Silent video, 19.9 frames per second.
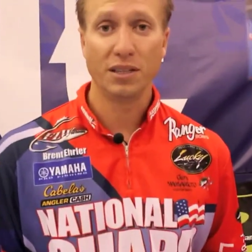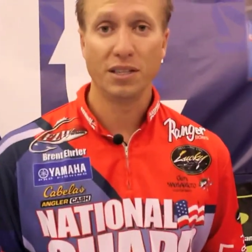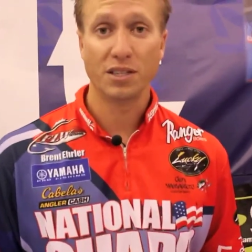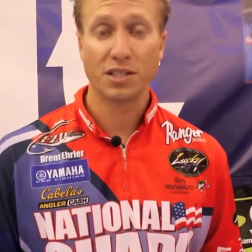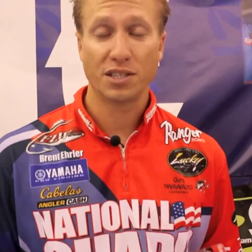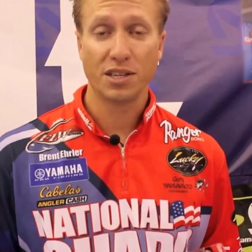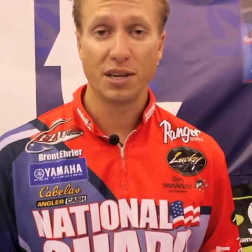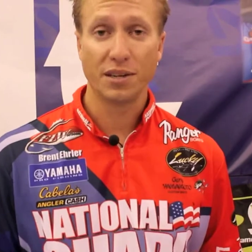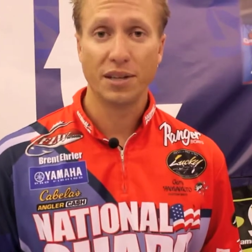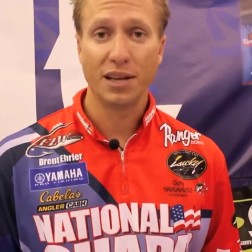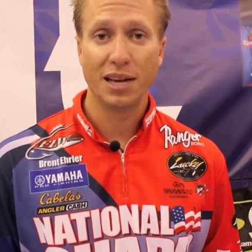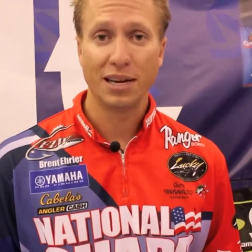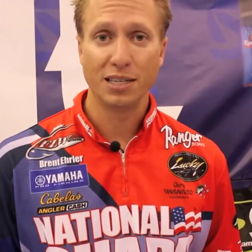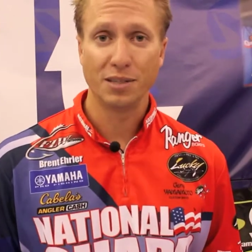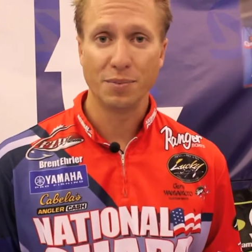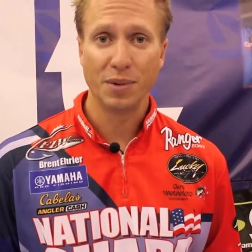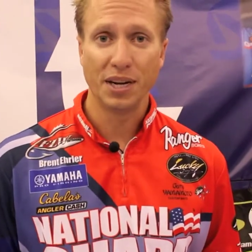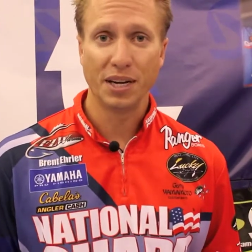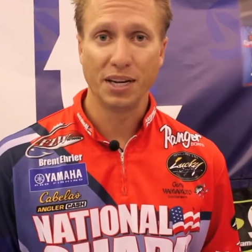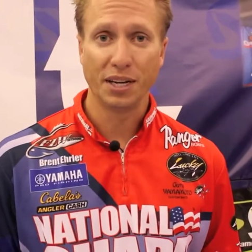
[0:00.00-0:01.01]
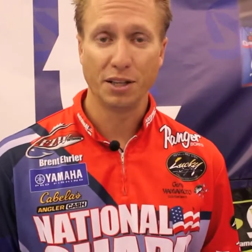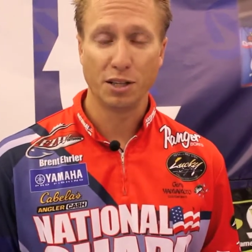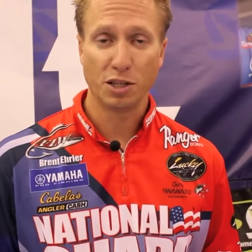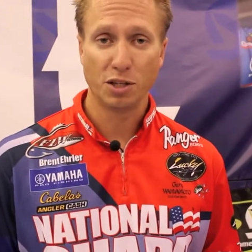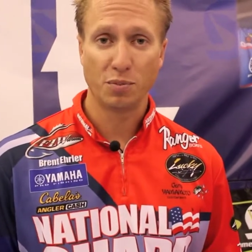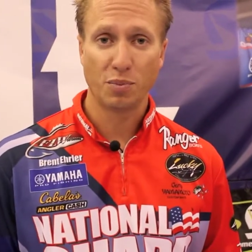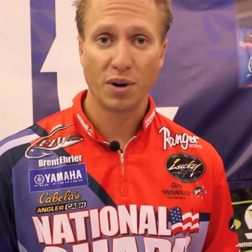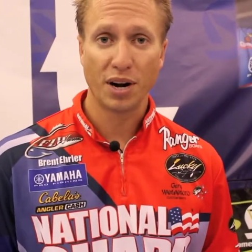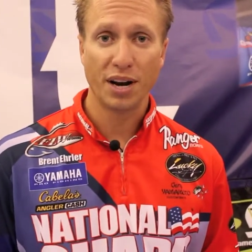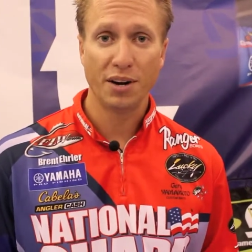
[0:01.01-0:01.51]
that Sunline is making. This
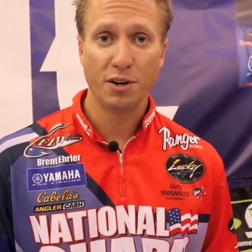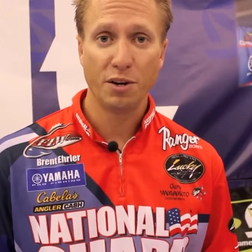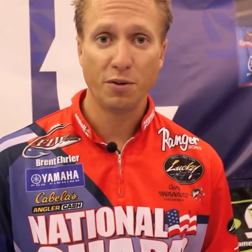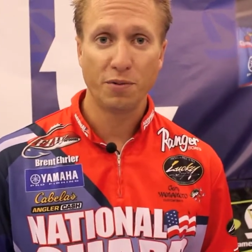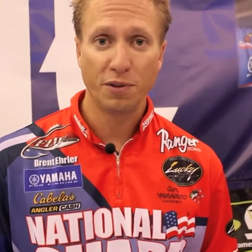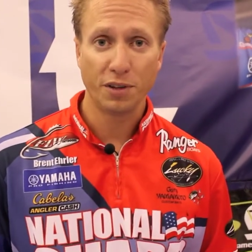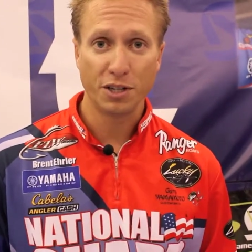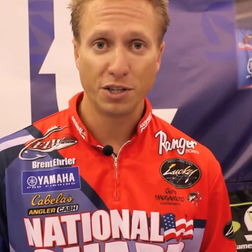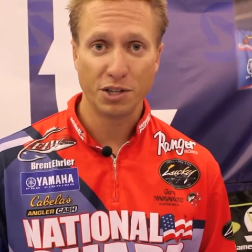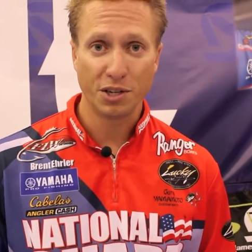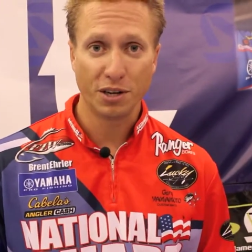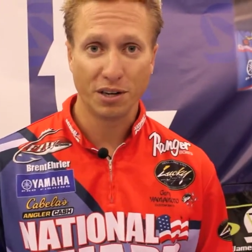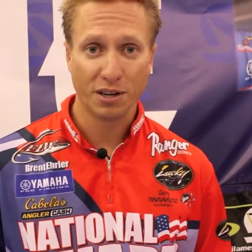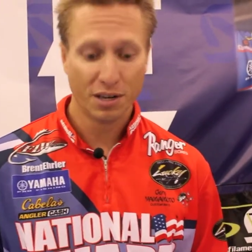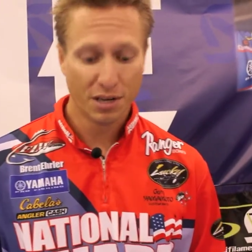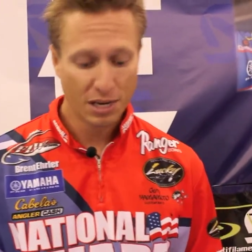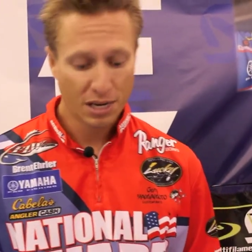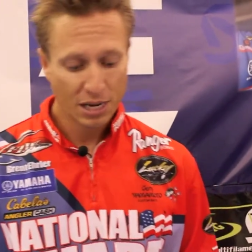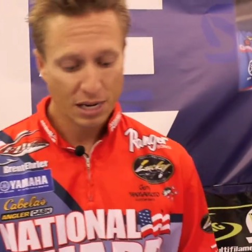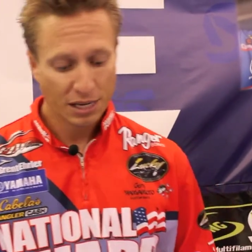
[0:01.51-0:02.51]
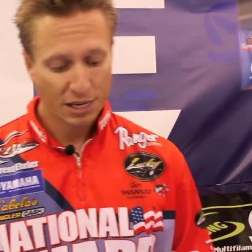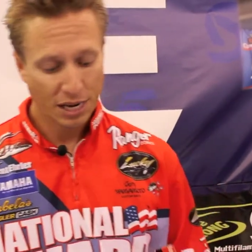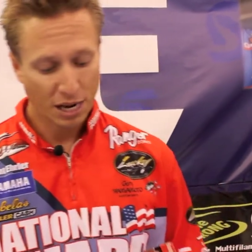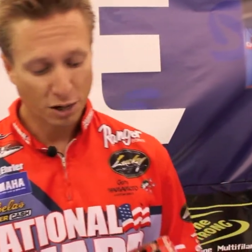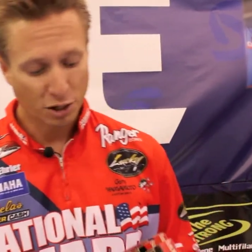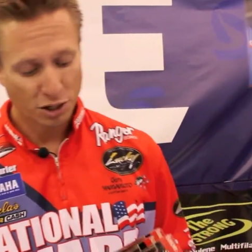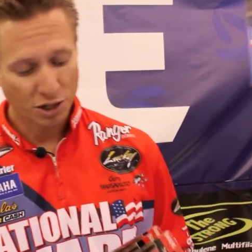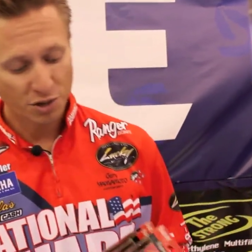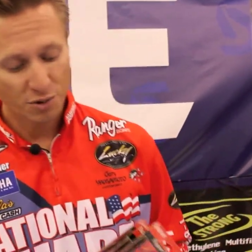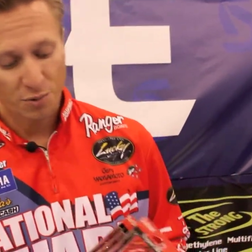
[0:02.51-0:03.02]
is brand new for this year.
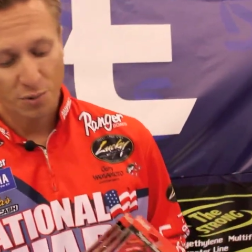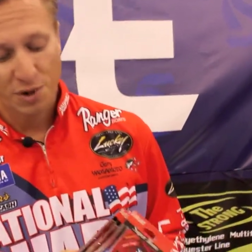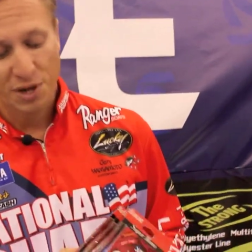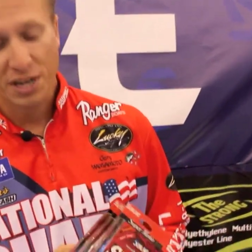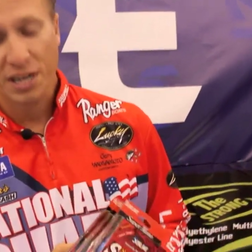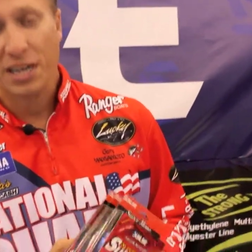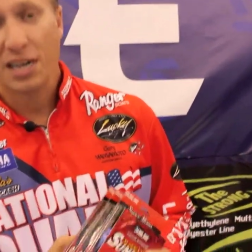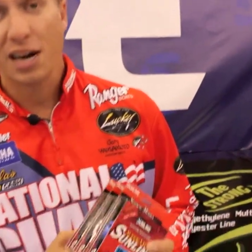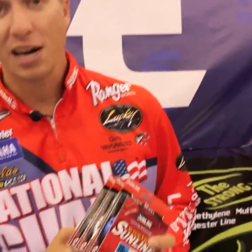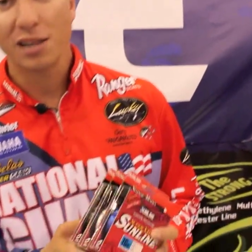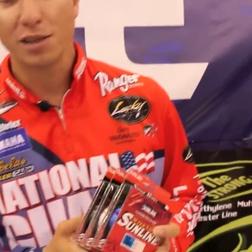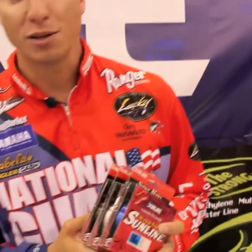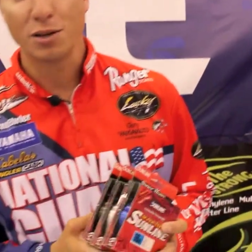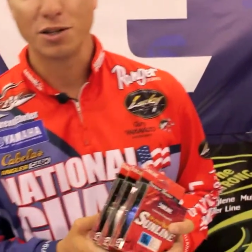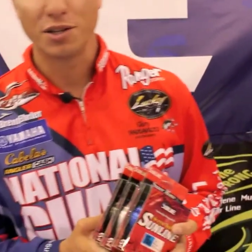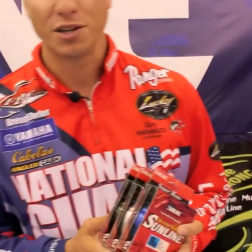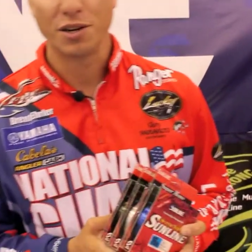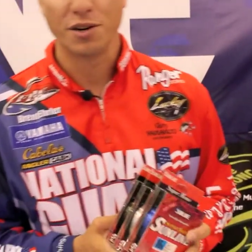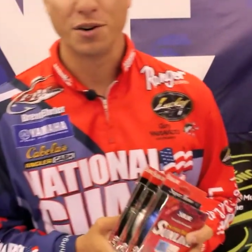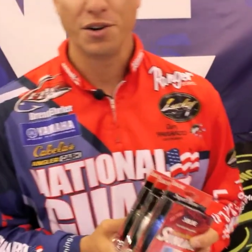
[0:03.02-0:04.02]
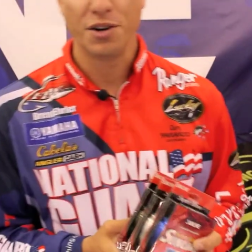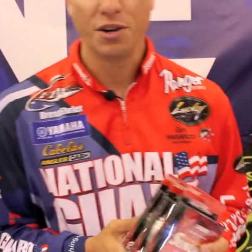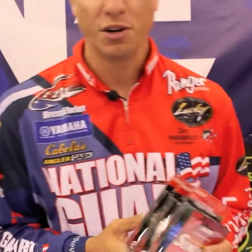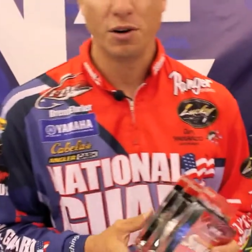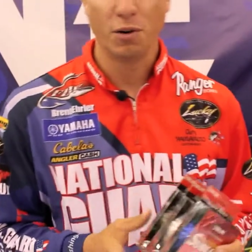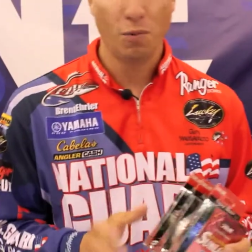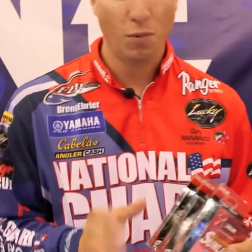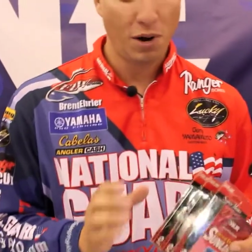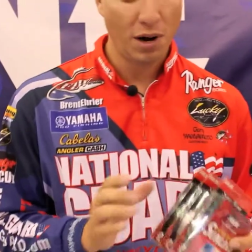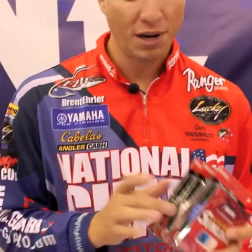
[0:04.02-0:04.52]
There's three colors that are
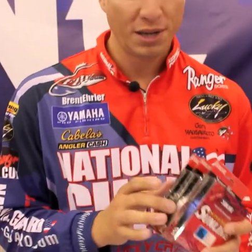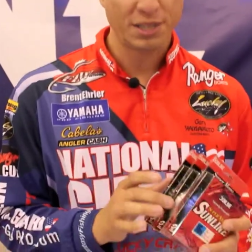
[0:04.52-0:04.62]
new. One